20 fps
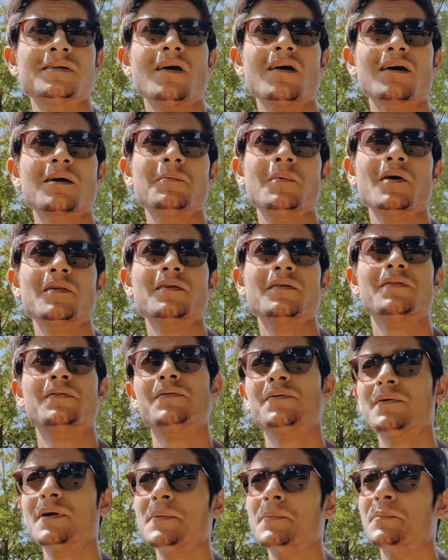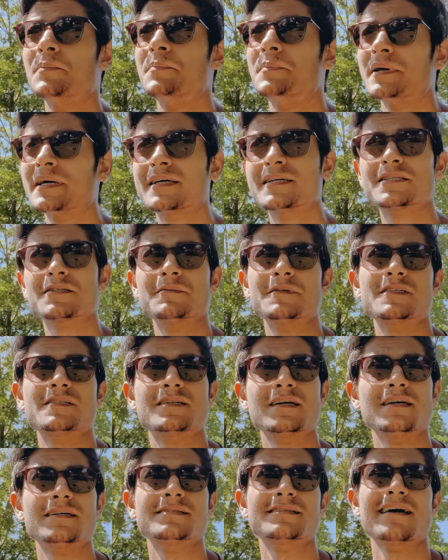talk about the 3 biggest
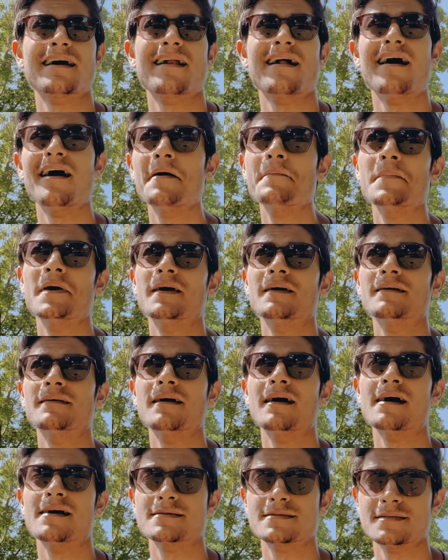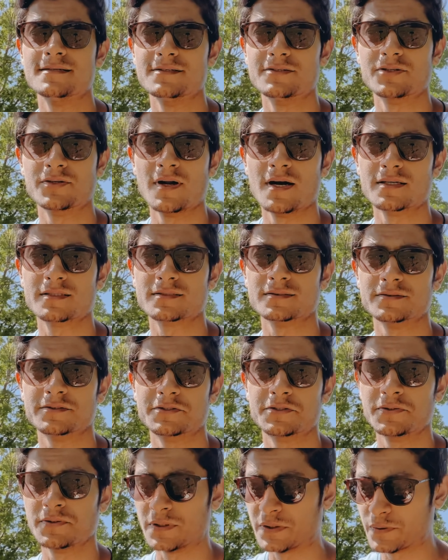mistakes that I made as an international
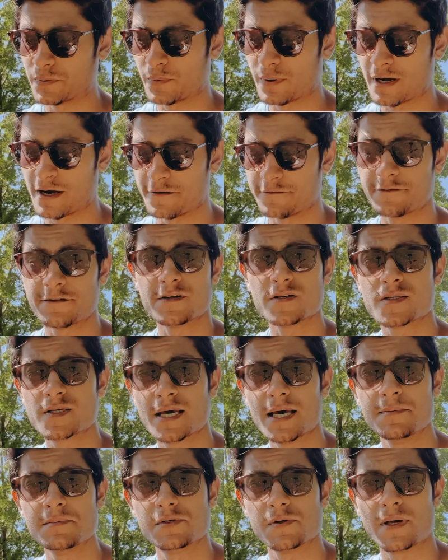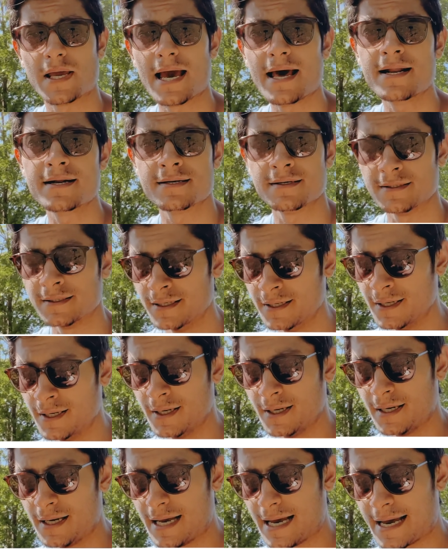student when I first came to Canada.
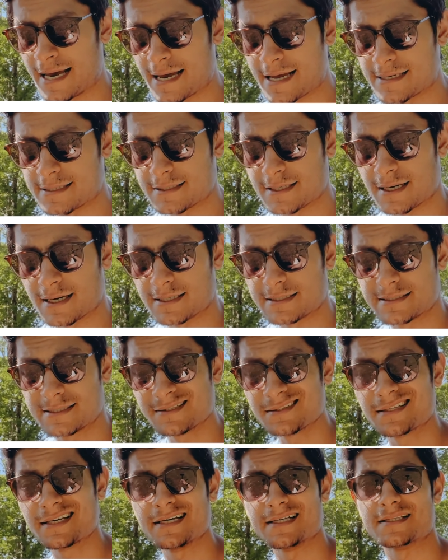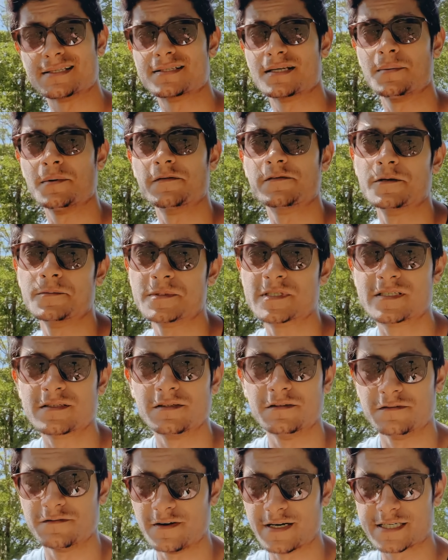And till date, some of them
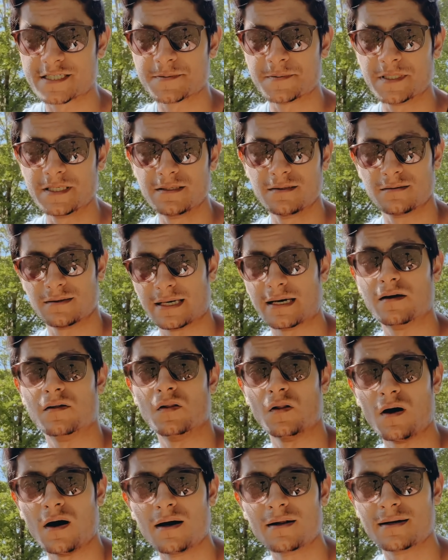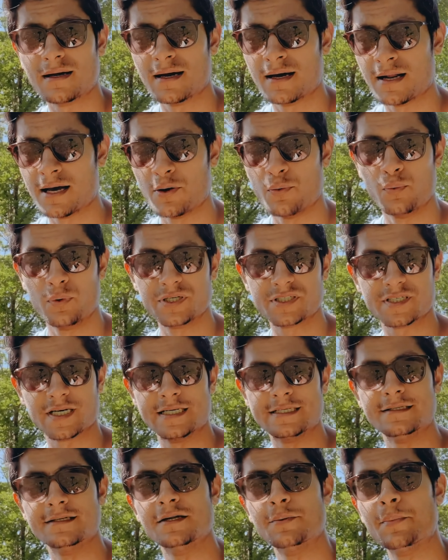still affects me like a lot, and I wish
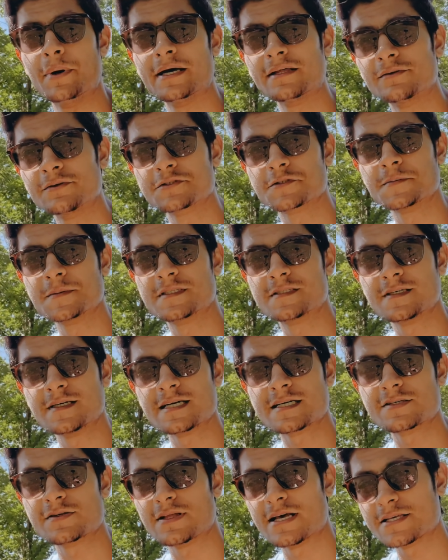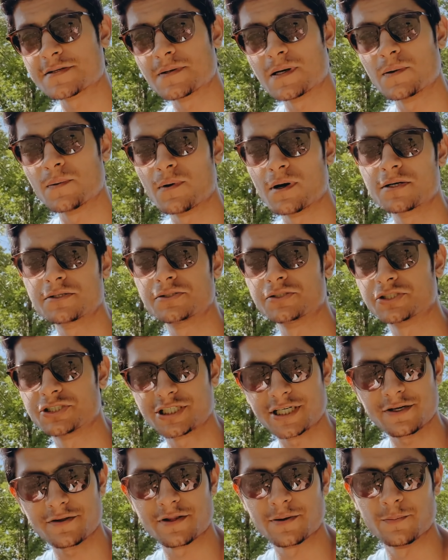I didn't make those mistakes. So that's why I wanted to
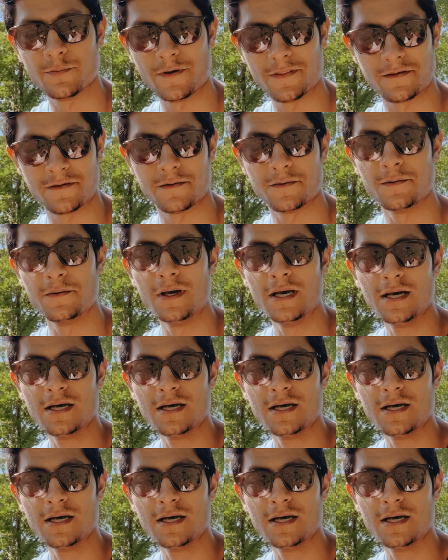share them with you